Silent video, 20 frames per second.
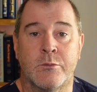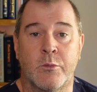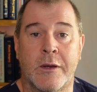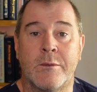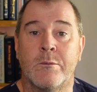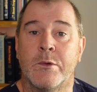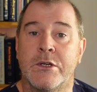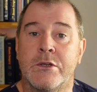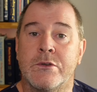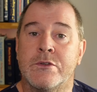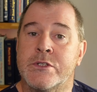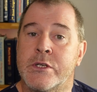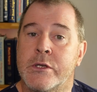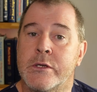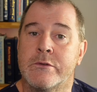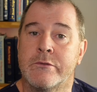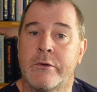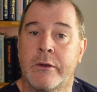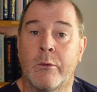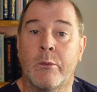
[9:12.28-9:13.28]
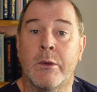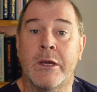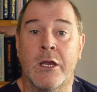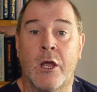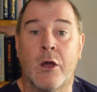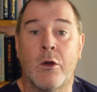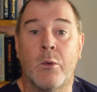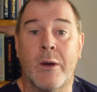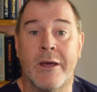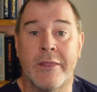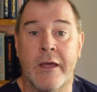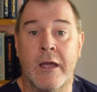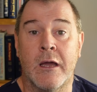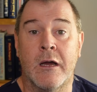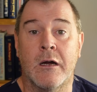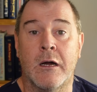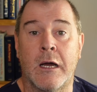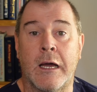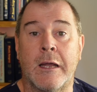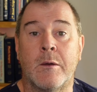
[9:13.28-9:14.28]
when we do surgery we know where they
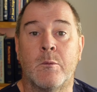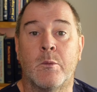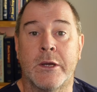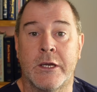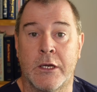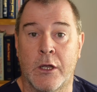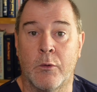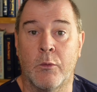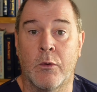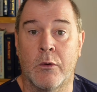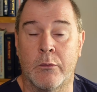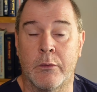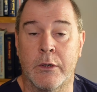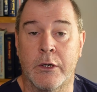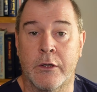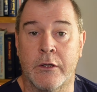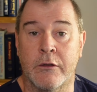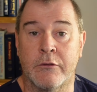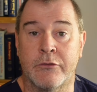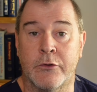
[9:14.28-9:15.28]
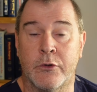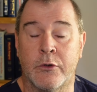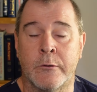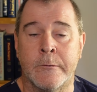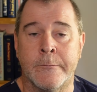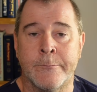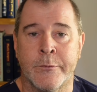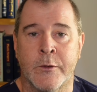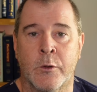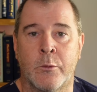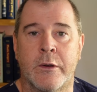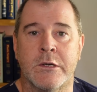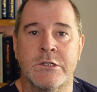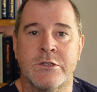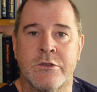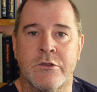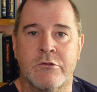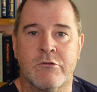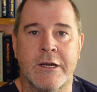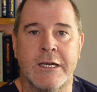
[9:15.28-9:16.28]
are and we know what we're looking for, whereas
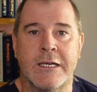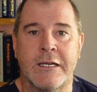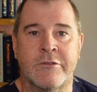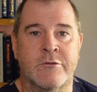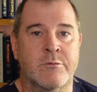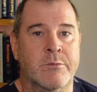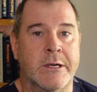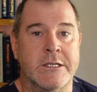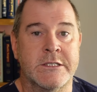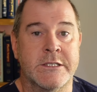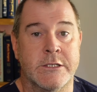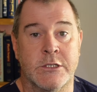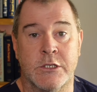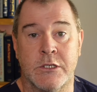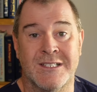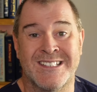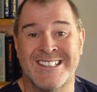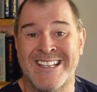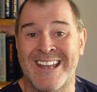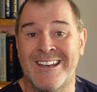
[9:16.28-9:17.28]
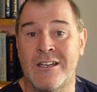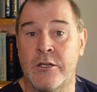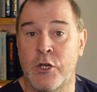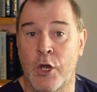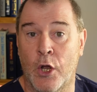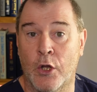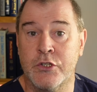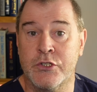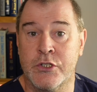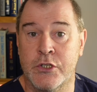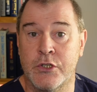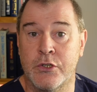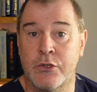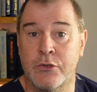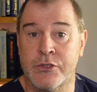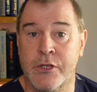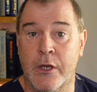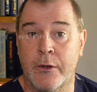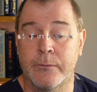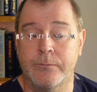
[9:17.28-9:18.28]
thread lift practitioners tend not to do
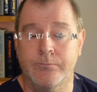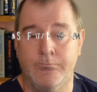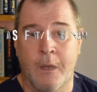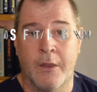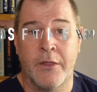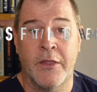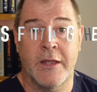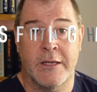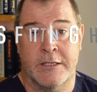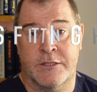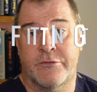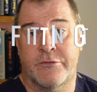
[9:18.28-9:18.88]
so. And this